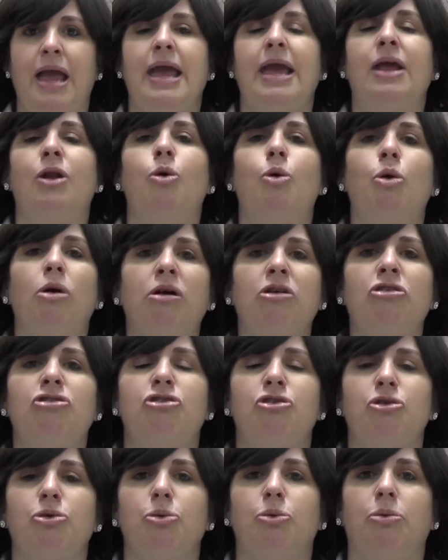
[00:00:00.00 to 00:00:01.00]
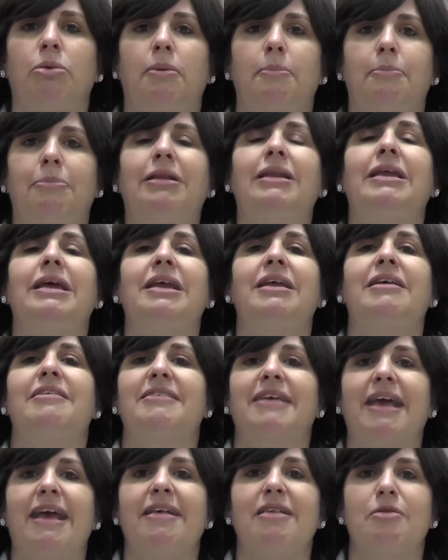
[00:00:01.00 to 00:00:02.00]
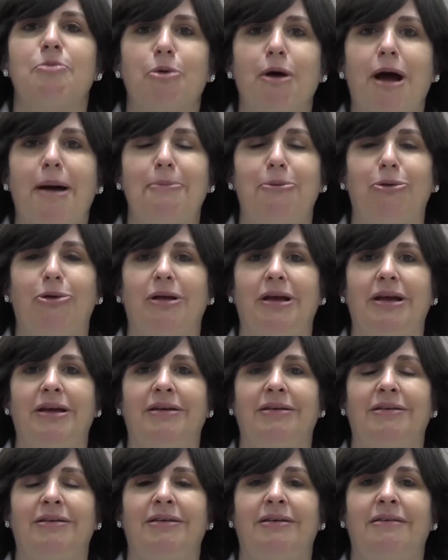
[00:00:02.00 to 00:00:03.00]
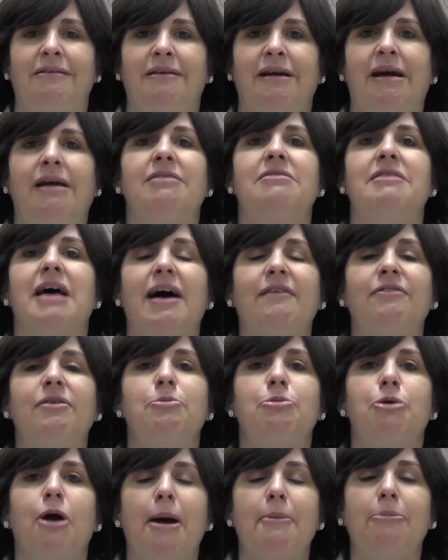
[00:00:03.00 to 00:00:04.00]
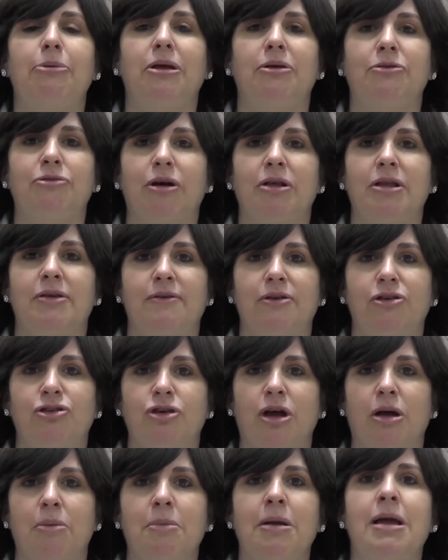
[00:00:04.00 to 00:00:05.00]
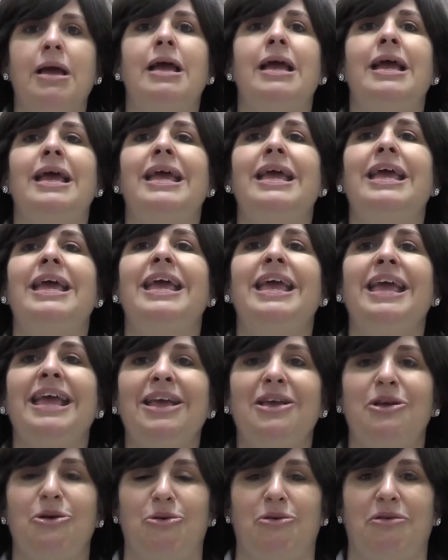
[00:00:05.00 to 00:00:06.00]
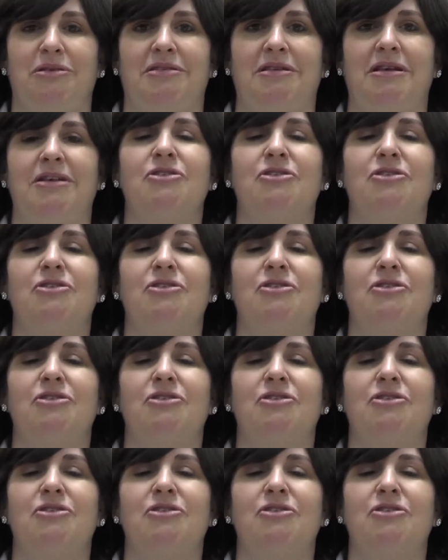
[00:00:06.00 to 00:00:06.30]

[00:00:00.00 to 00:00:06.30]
In order to plead his case properly and daven properly in front of Hashem, he used